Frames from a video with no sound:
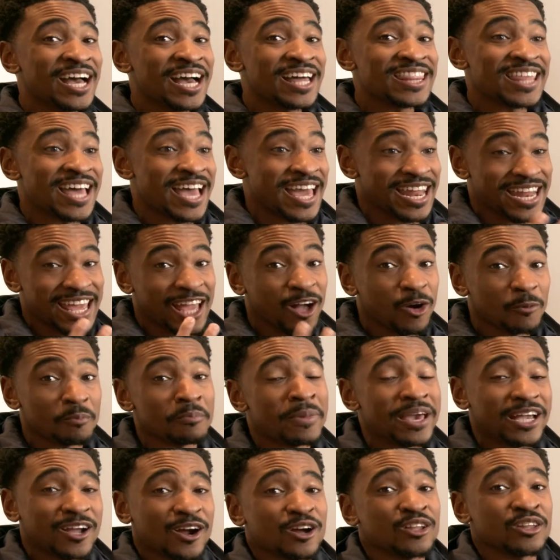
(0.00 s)
that help
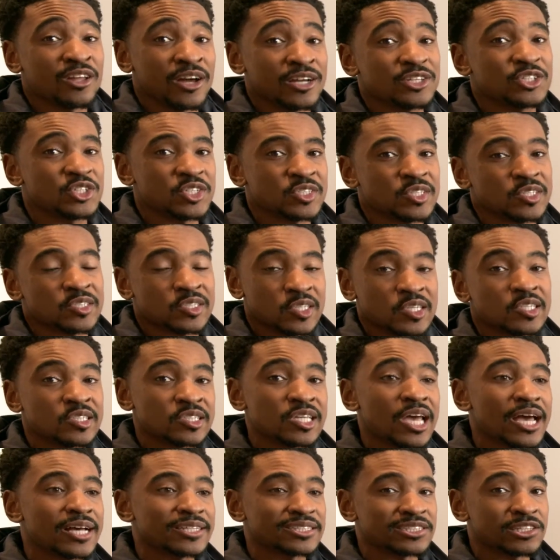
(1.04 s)
make our launches a
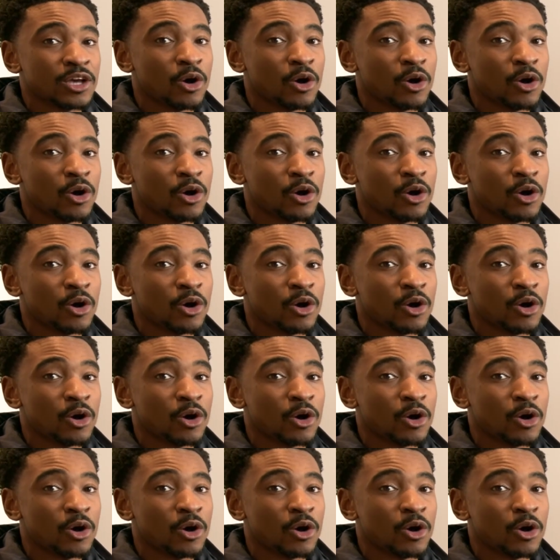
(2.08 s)
success.